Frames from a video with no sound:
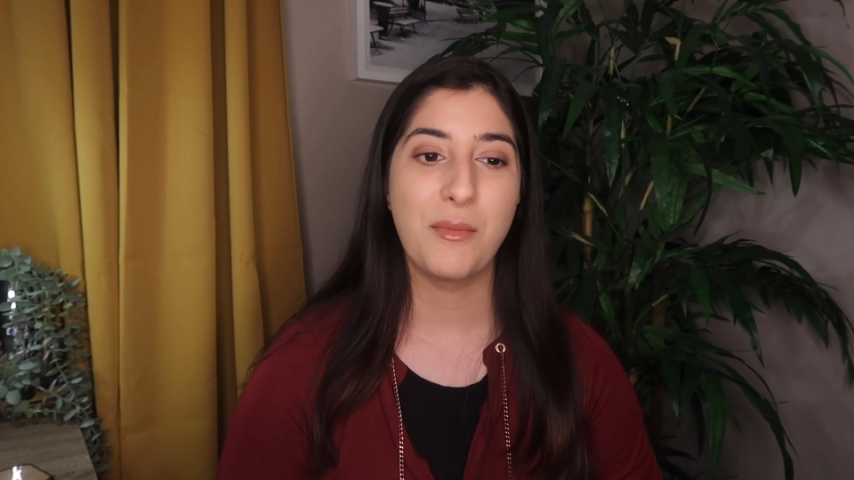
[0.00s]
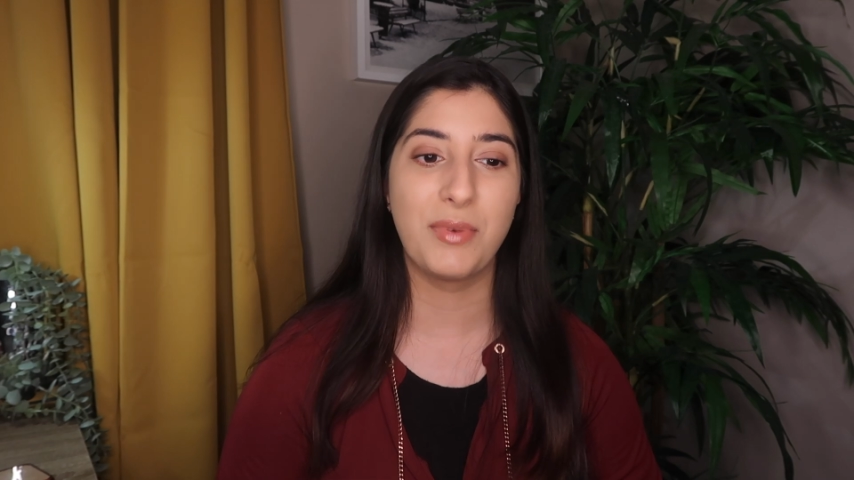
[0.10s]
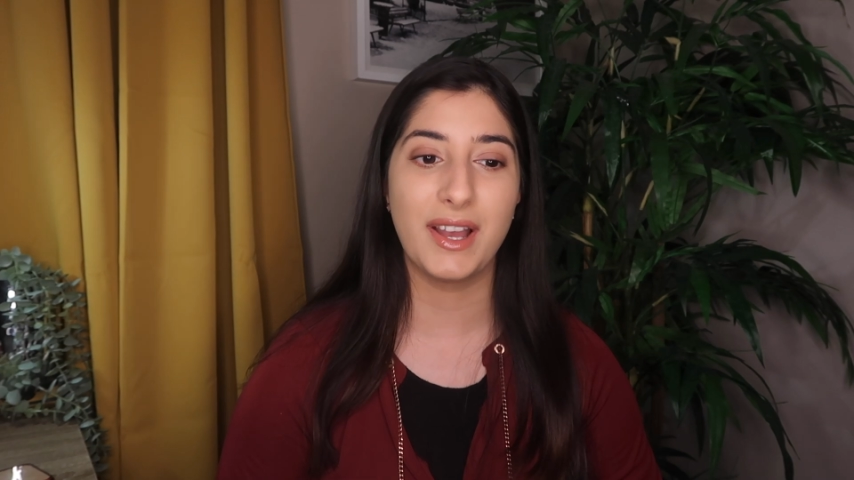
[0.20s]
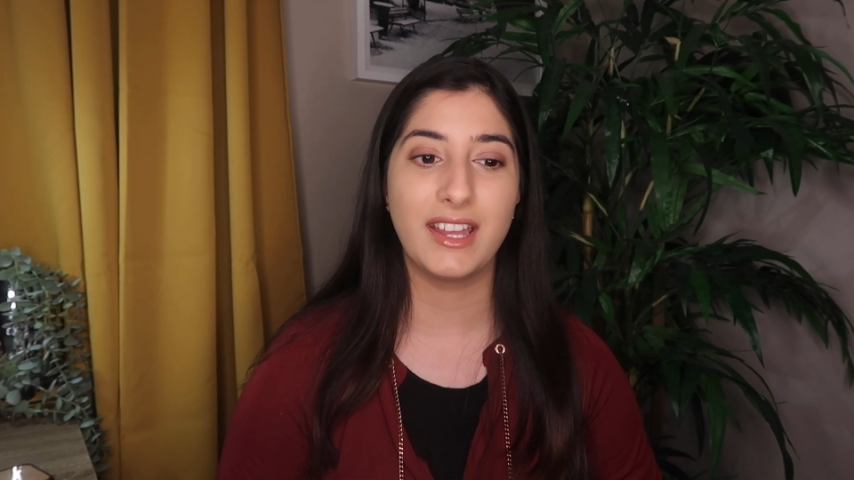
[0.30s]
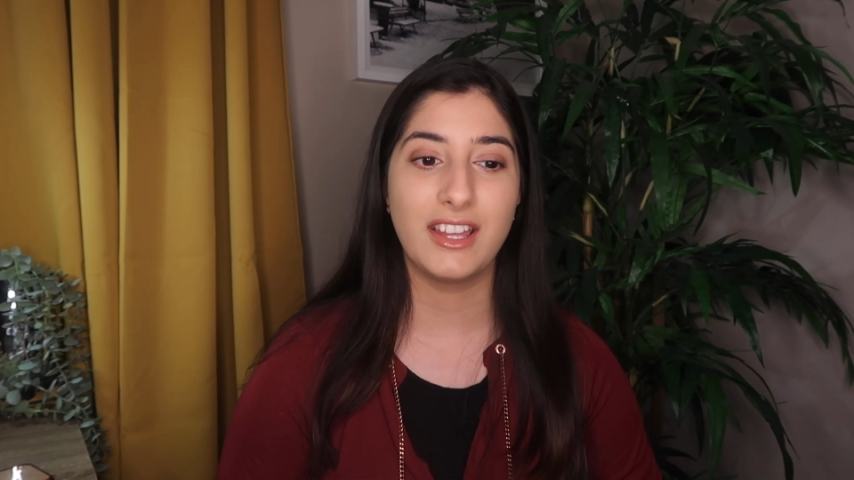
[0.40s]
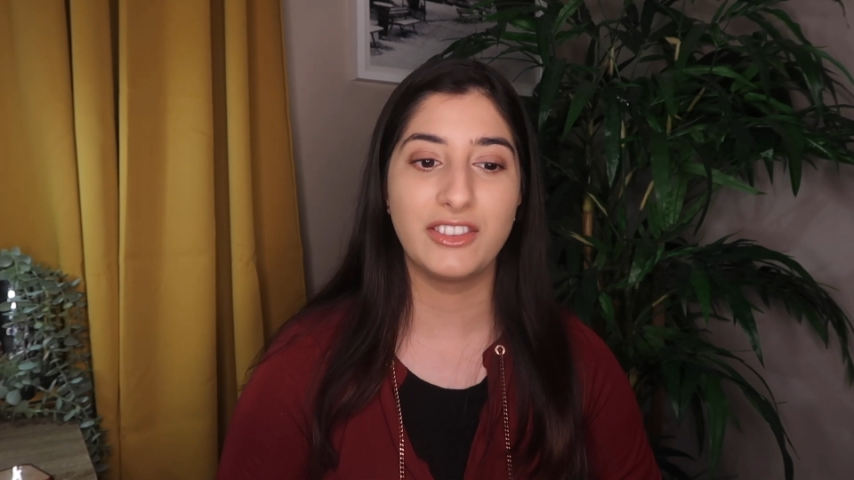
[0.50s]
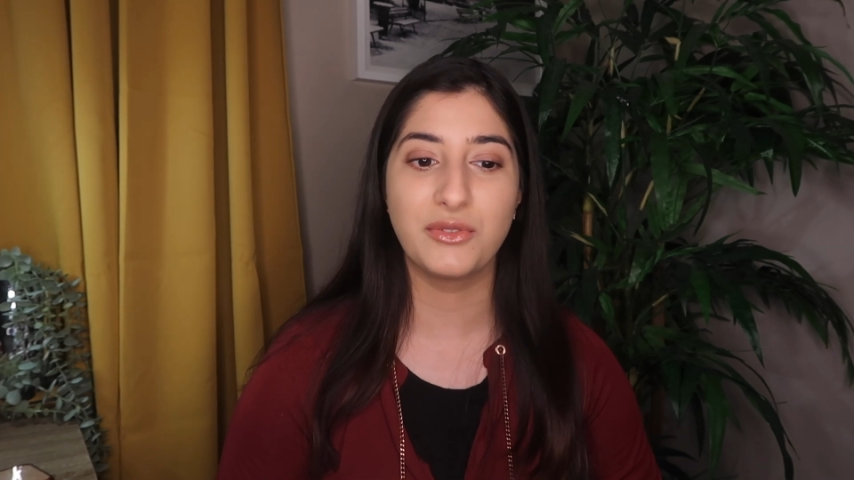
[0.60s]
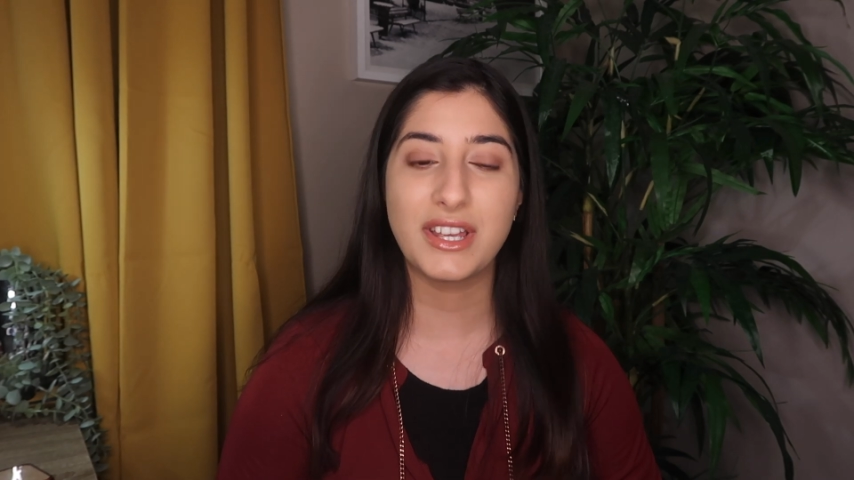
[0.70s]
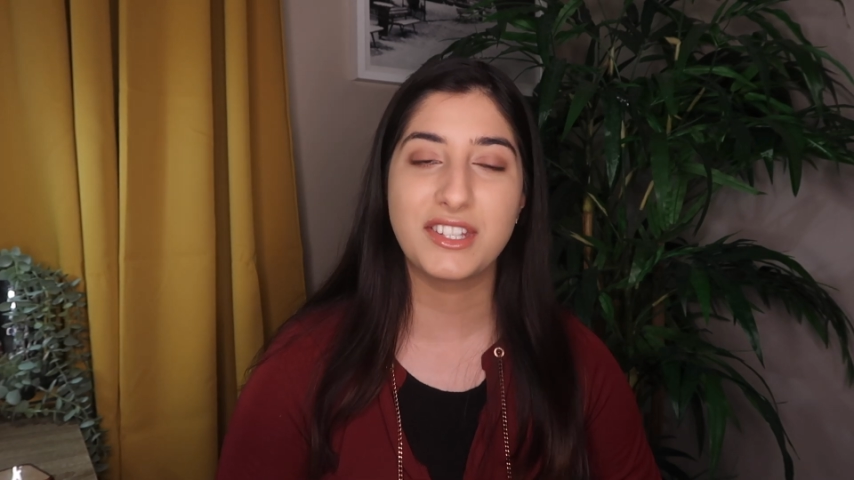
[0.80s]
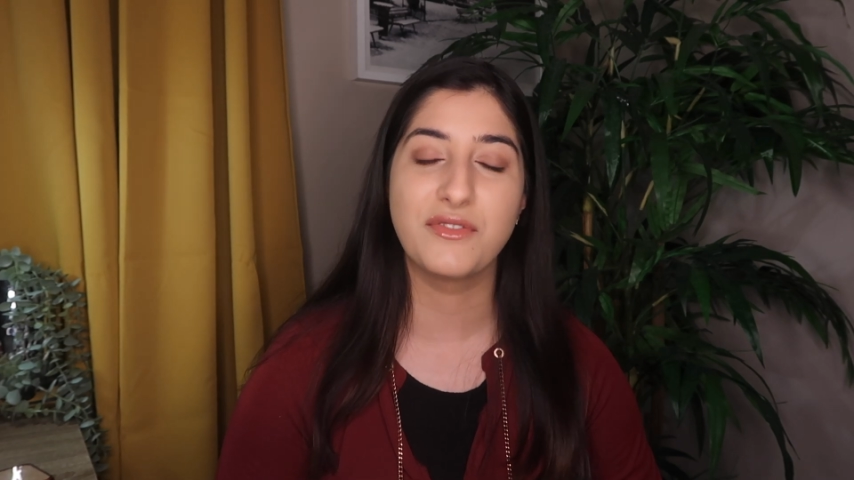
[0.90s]
but in
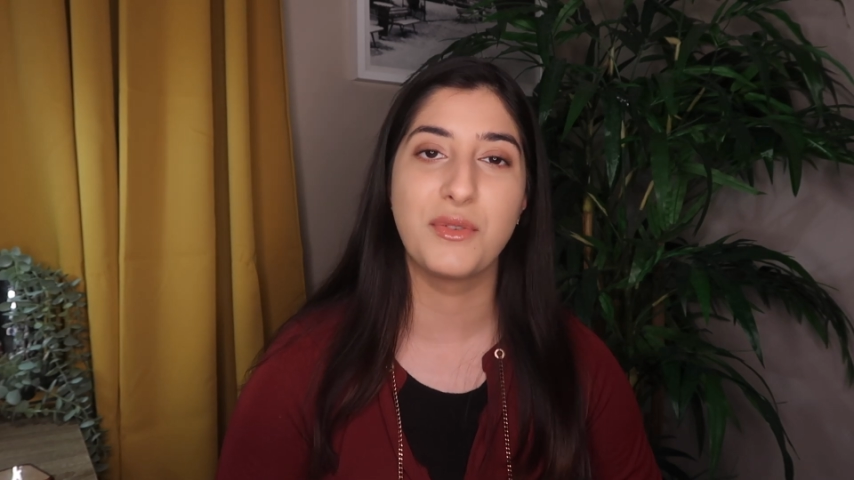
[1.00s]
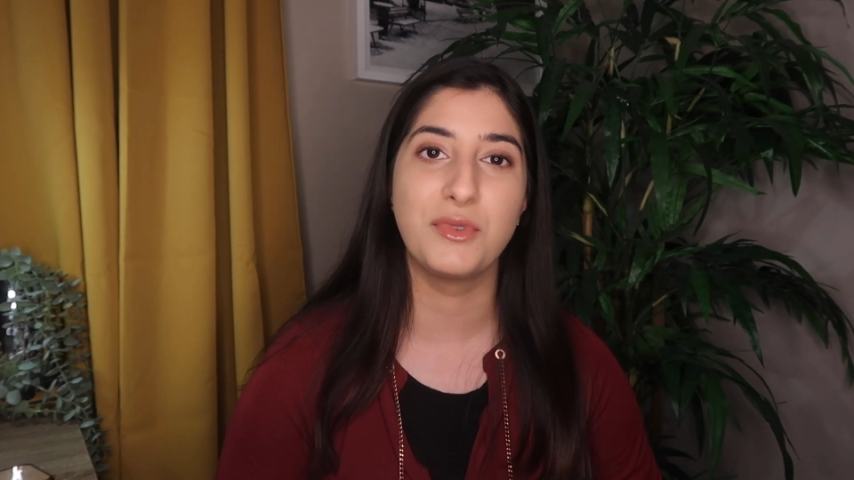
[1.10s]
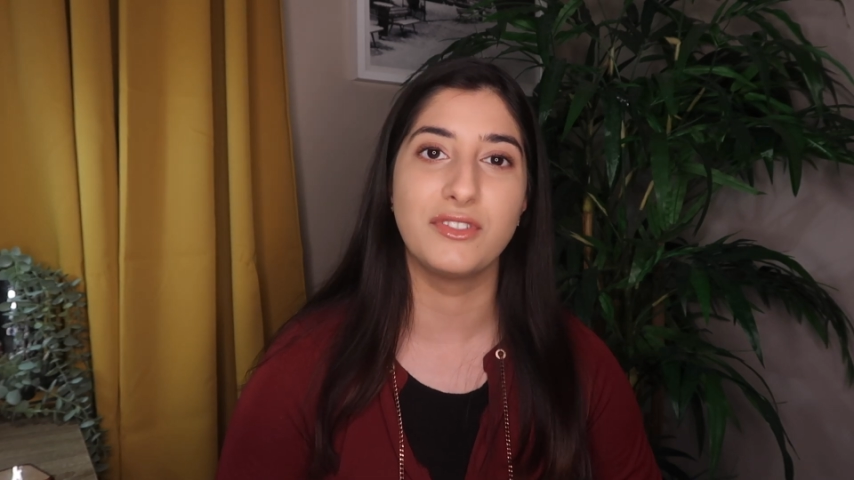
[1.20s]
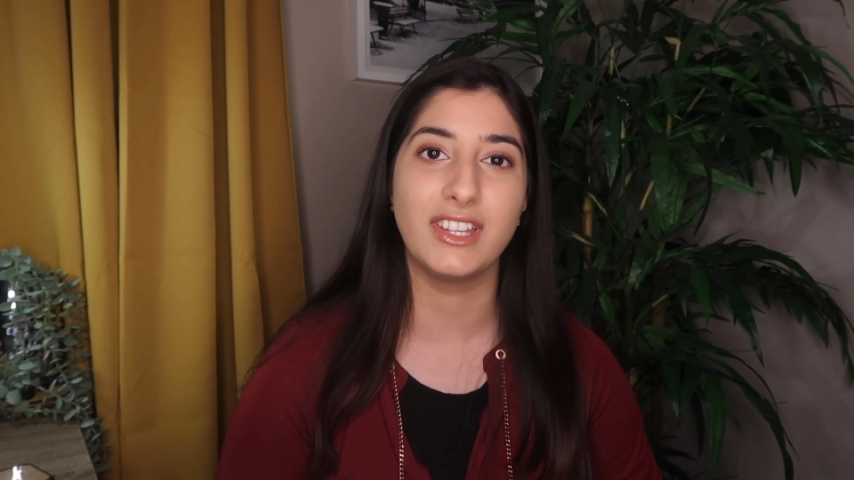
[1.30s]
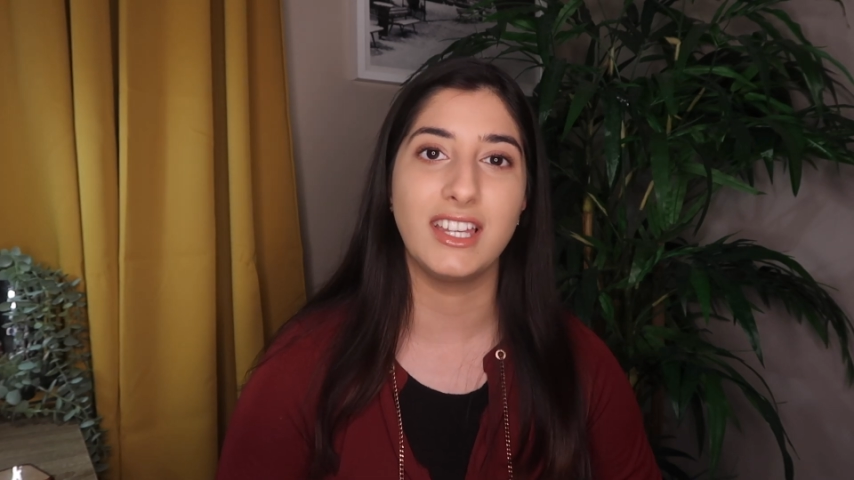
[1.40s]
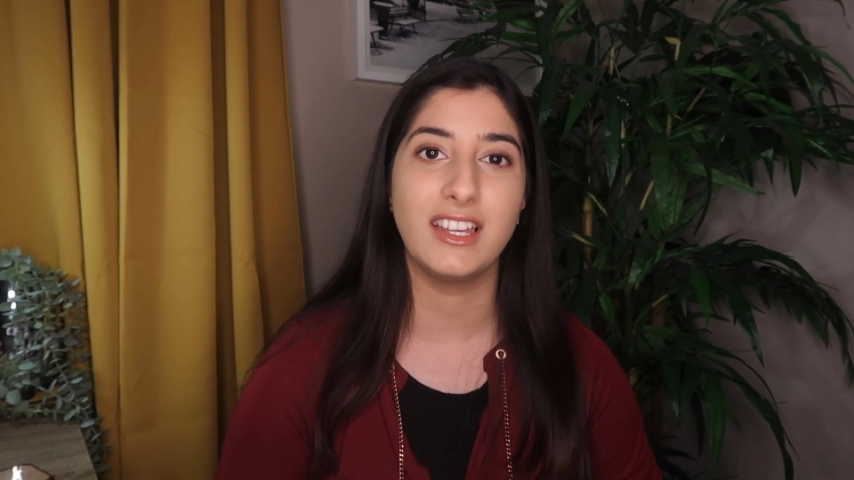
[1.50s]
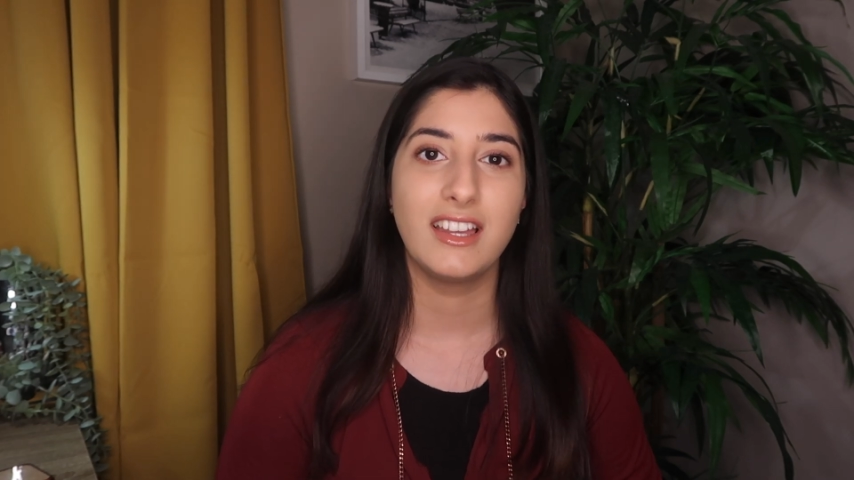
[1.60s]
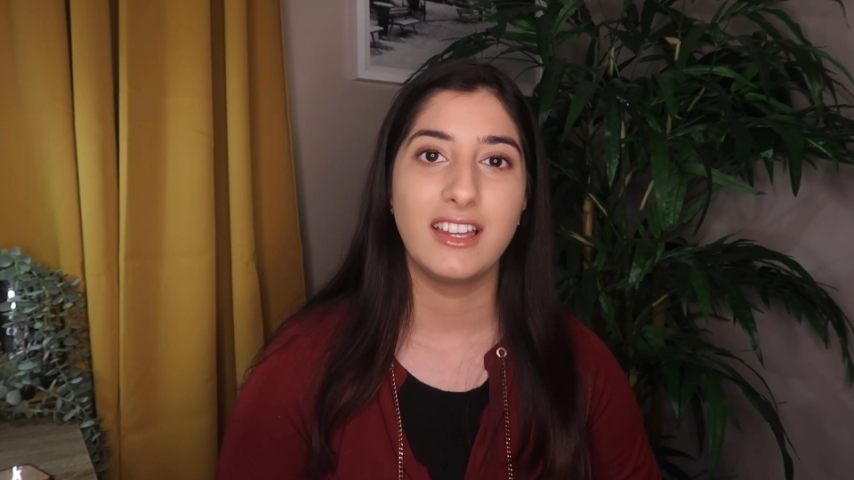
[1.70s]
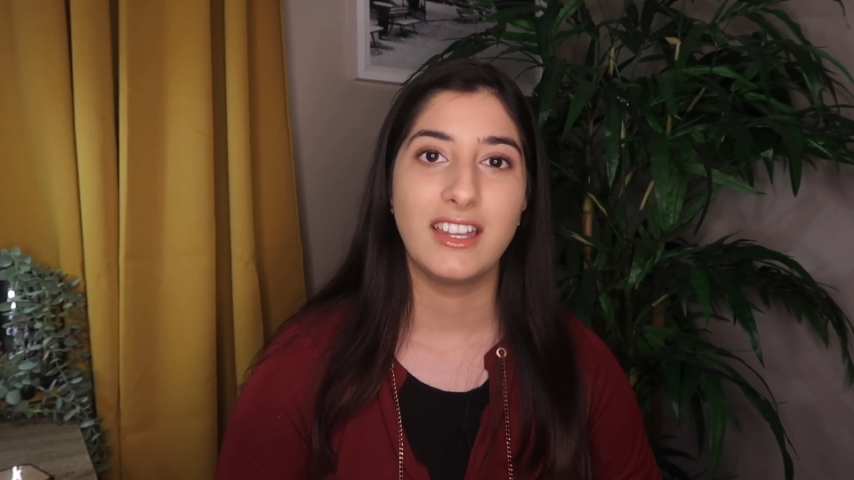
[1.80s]
the rest of the movie